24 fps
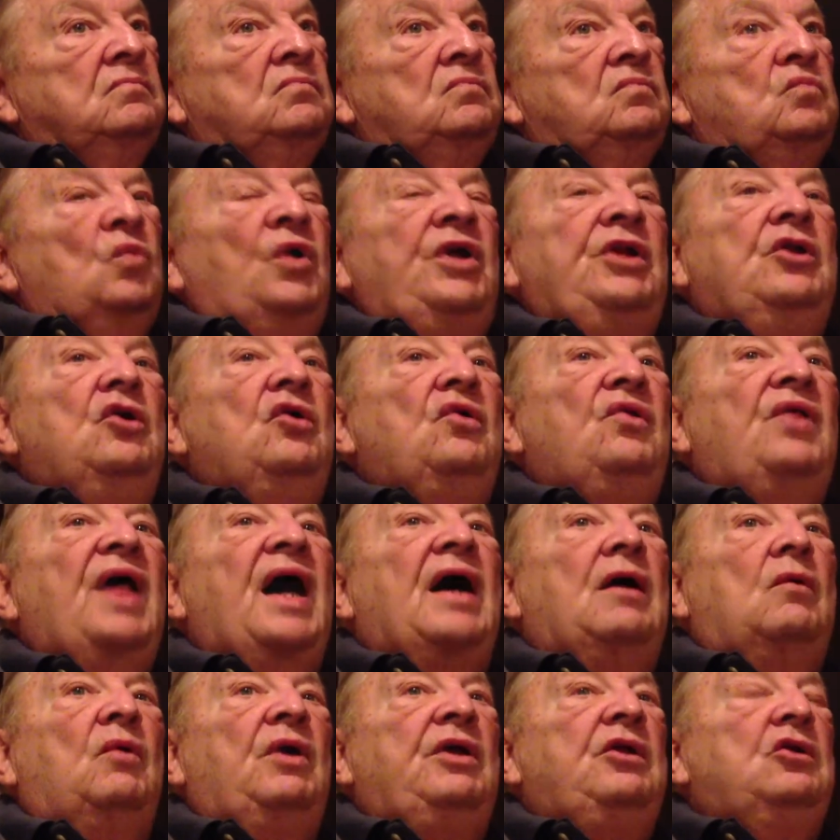We knew
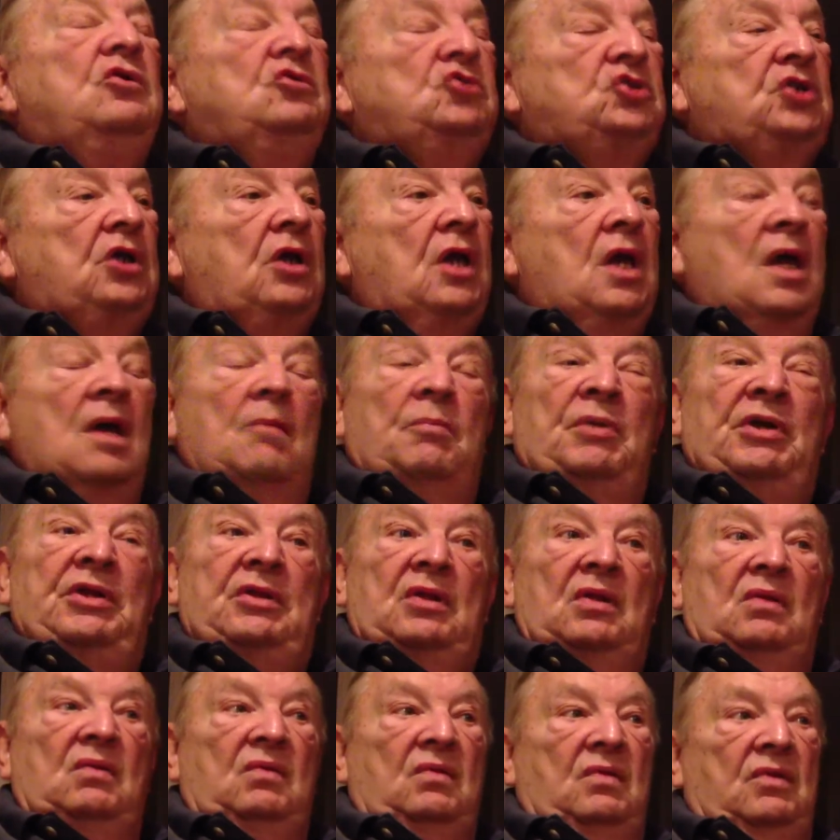that. We knew she, but
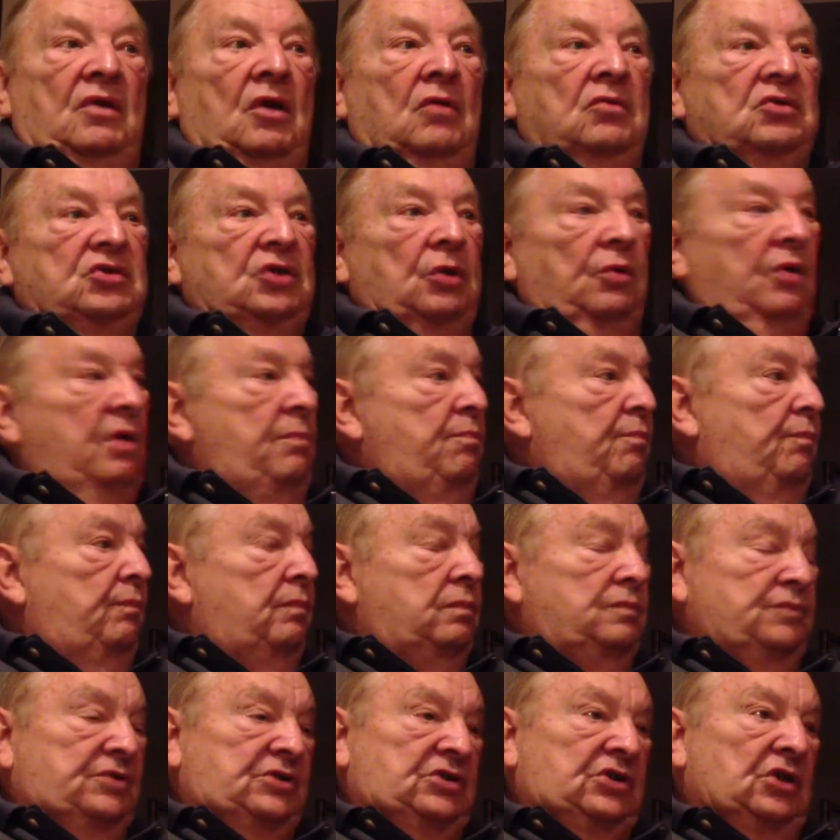there was a, re,
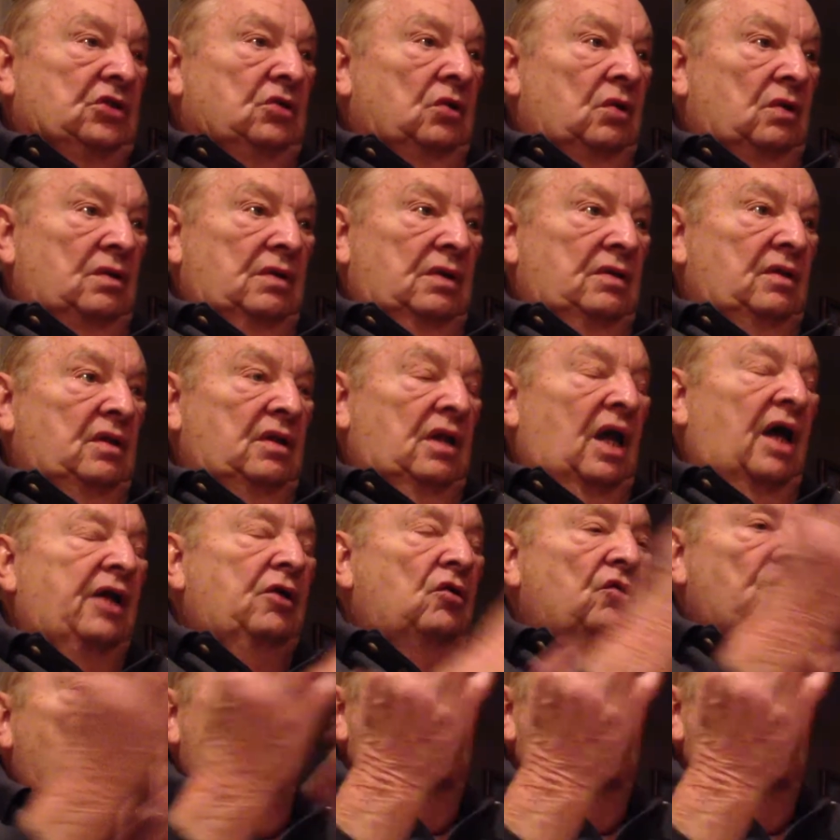so, I don't know